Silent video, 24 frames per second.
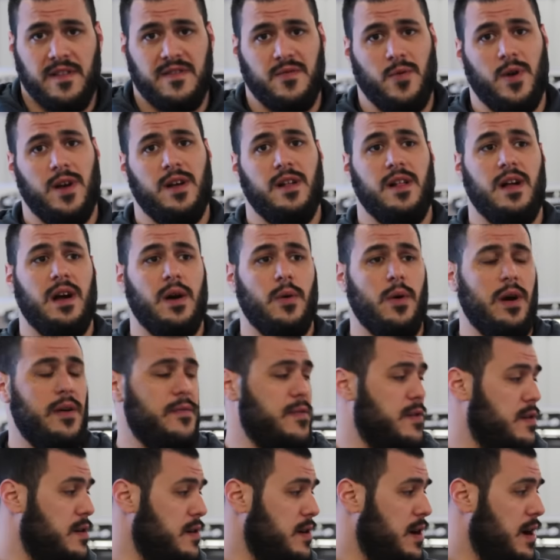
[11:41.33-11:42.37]
as well.
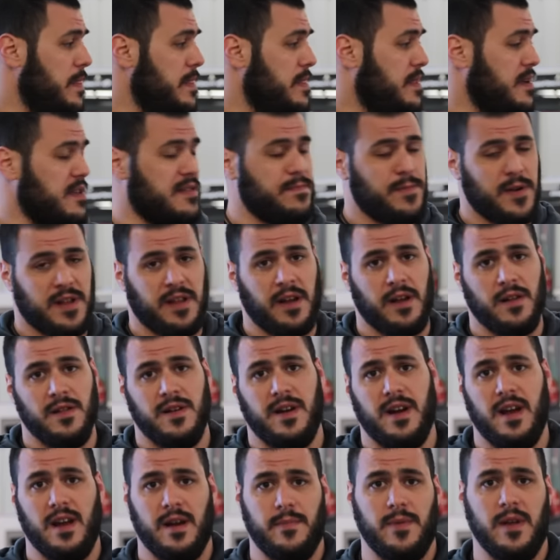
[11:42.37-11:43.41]
However, this particular
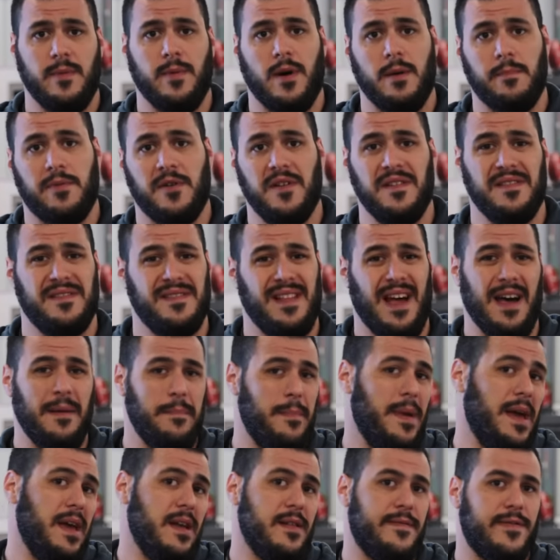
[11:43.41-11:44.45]
ARB bumper is not
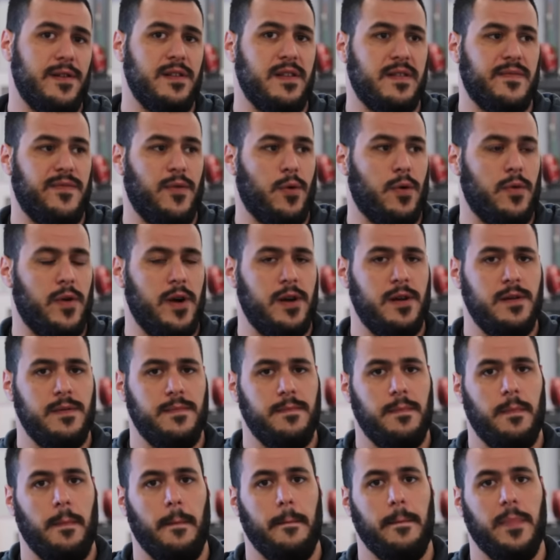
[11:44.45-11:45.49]
made for this 4Runner,
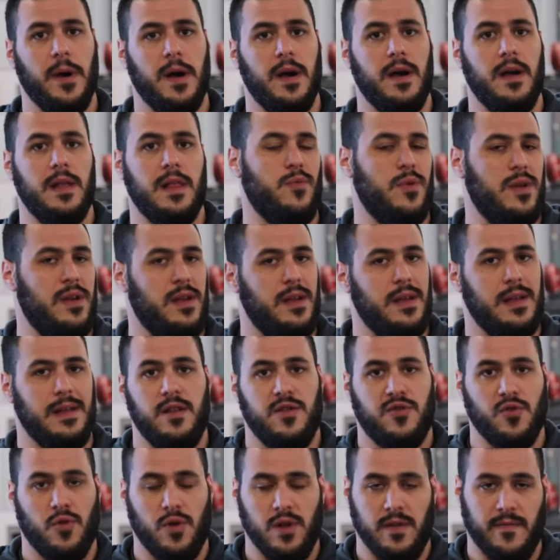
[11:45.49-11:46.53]
but we
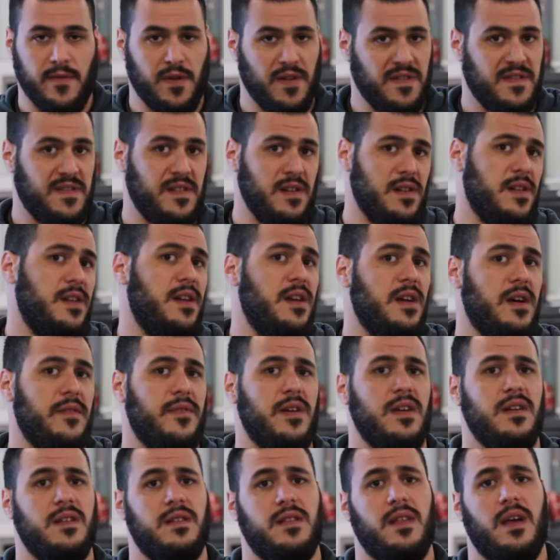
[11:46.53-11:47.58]
enjoy the versatility of
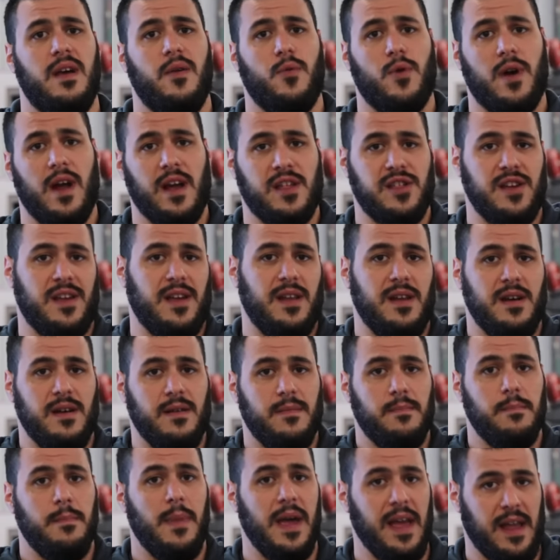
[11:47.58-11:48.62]
it, that we're actually gonna
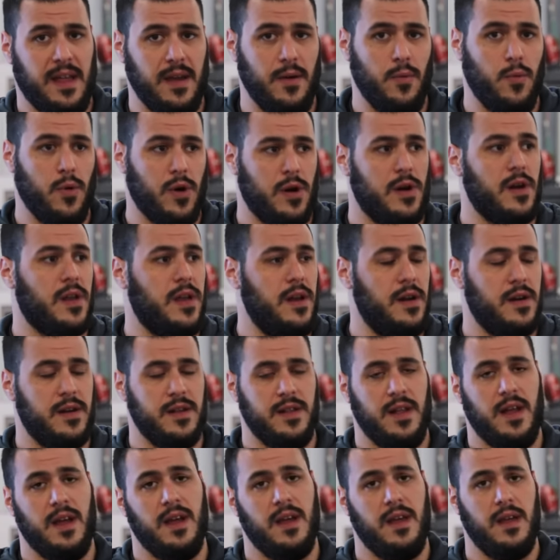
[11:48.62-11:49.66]
make it work here
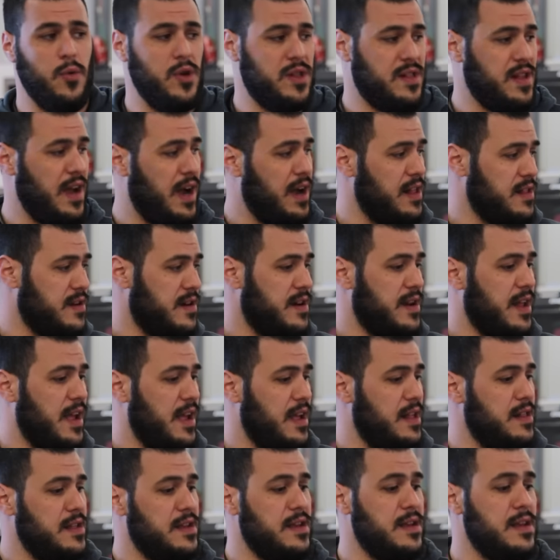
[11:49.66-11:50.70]
today with Tyler at
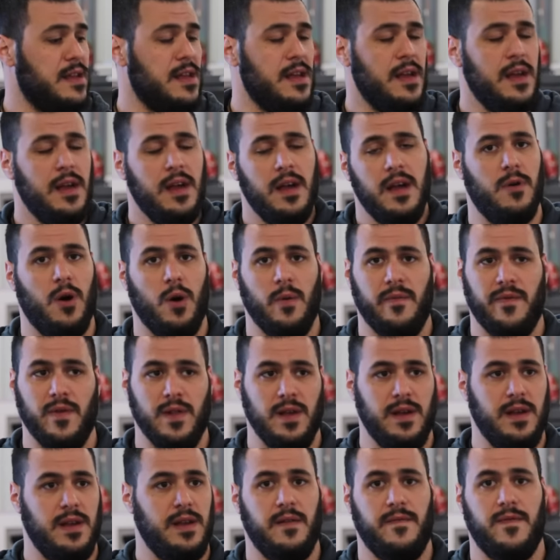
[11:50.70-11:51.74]
Haley.
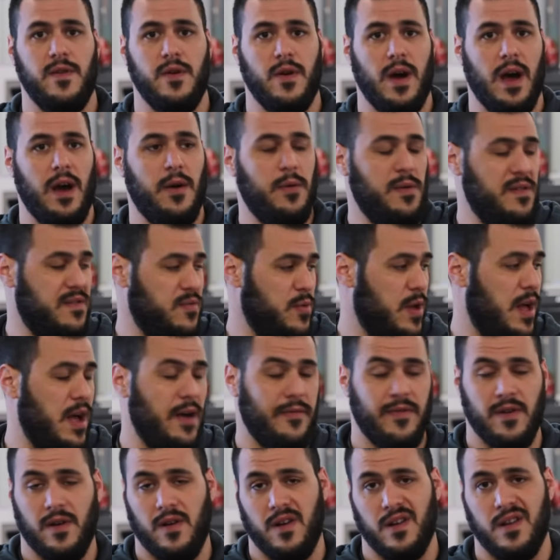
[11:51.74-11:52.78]
Hopefully in a few hours we'll
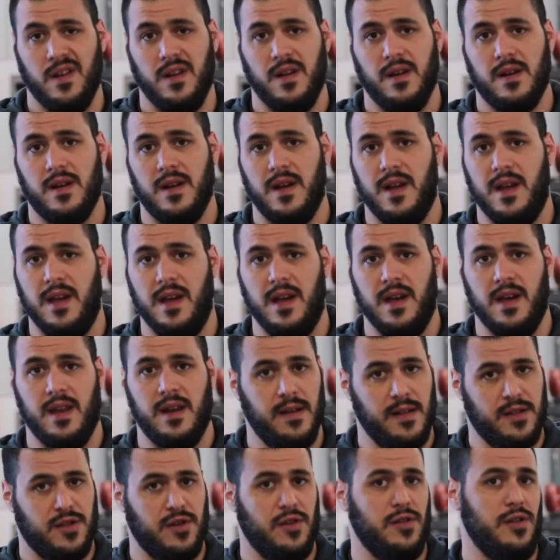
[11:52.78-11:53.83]
have it on here and
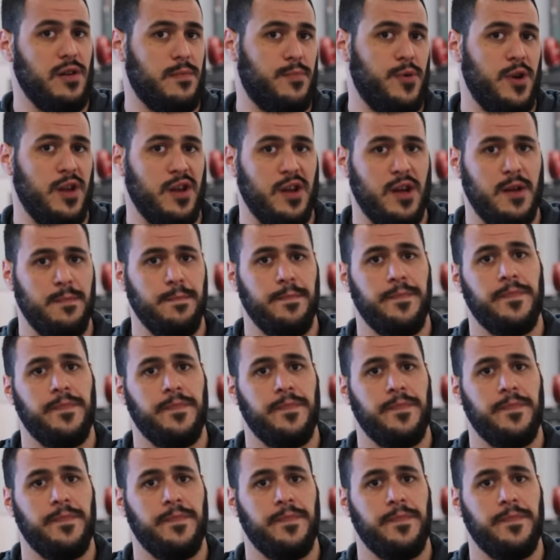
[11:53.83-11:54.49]
it should look pretty good.